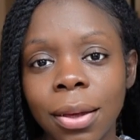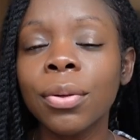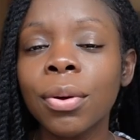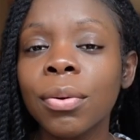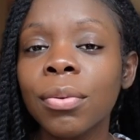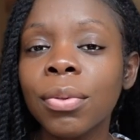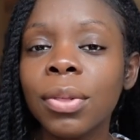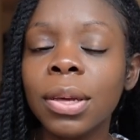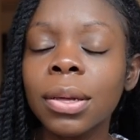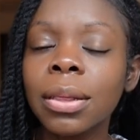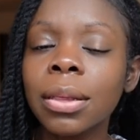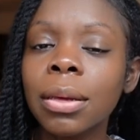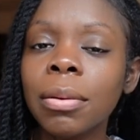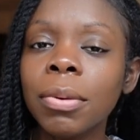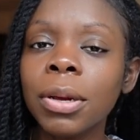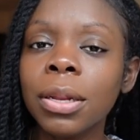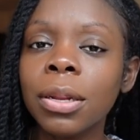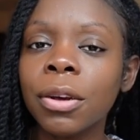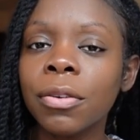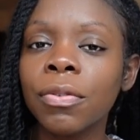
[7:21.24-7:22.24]
so this could
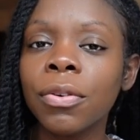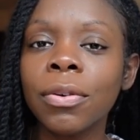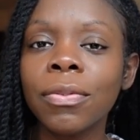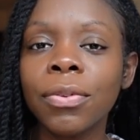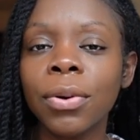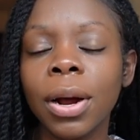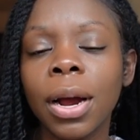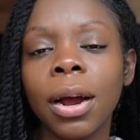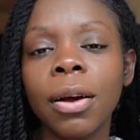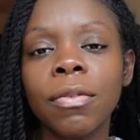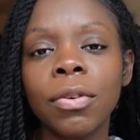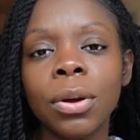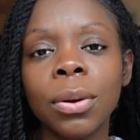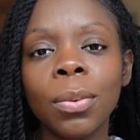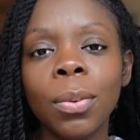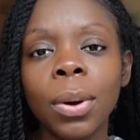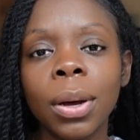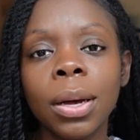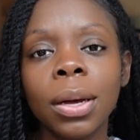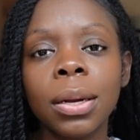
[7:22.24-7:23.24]
be different for
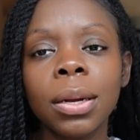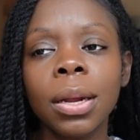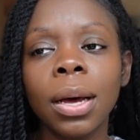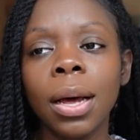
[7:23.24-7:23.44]
everyone